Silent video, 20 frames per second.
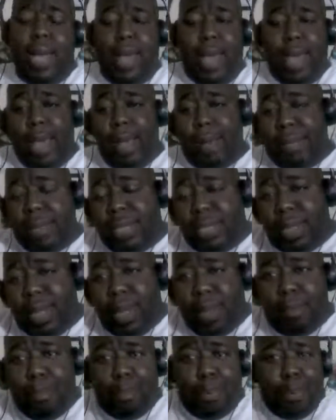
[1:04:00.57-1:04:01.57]

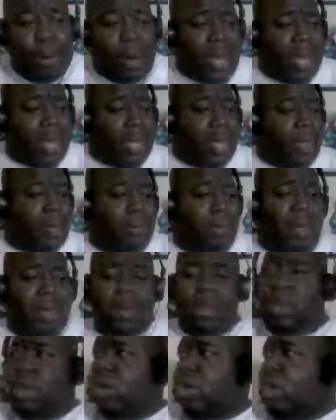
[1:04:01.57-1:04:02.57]
Amazon Prime, and
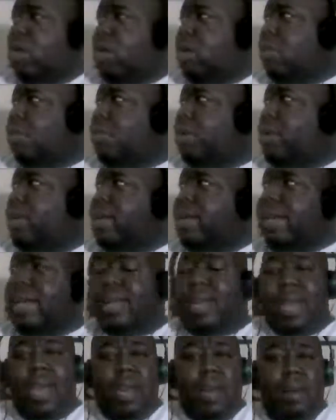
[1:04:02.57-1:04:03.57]
we're
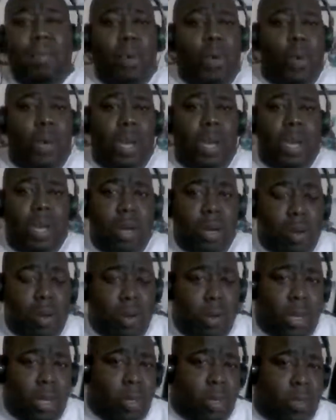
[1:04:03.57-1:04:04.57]
looking at them on
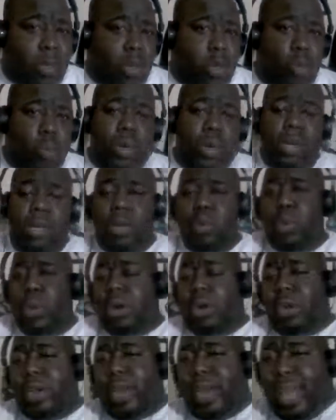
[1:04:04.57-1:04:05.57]
Hulu. We're
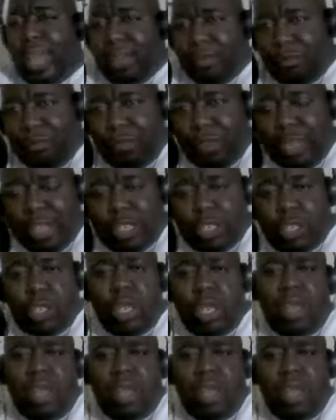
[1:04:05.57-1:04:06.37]
on Netflix.